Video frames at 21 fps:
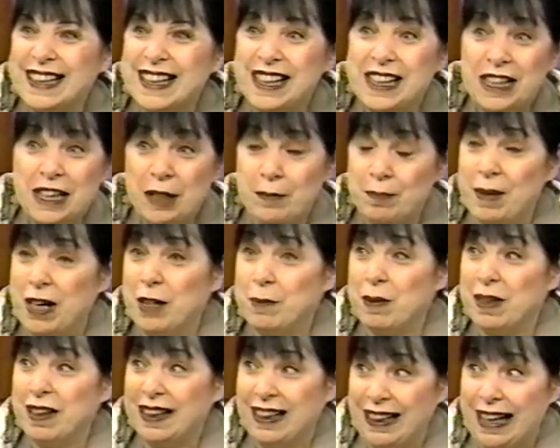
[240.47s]
uh, it made
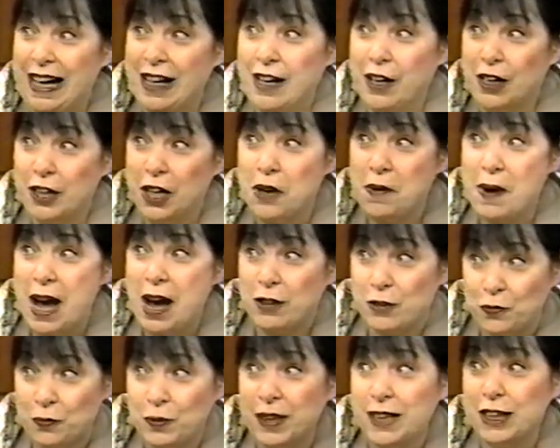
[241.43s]
me think I ought to go out
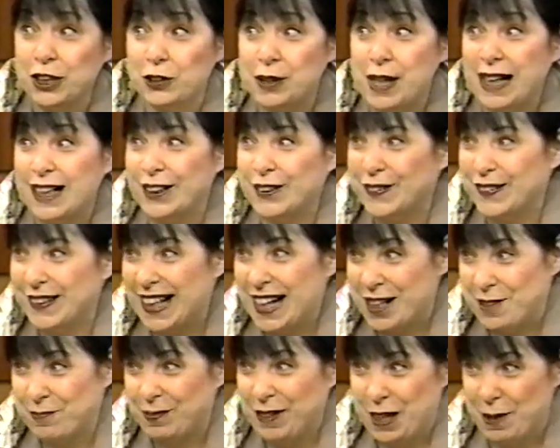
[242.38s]
and really try to learn how
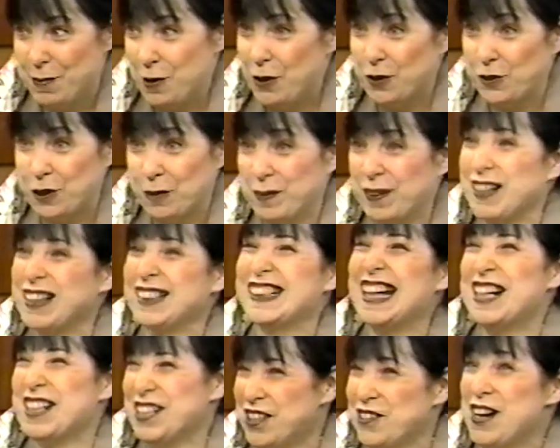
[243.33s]
to play poker
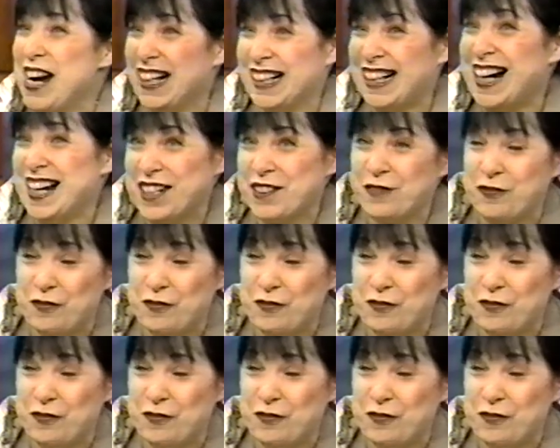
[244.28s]
because I knew I'd gotten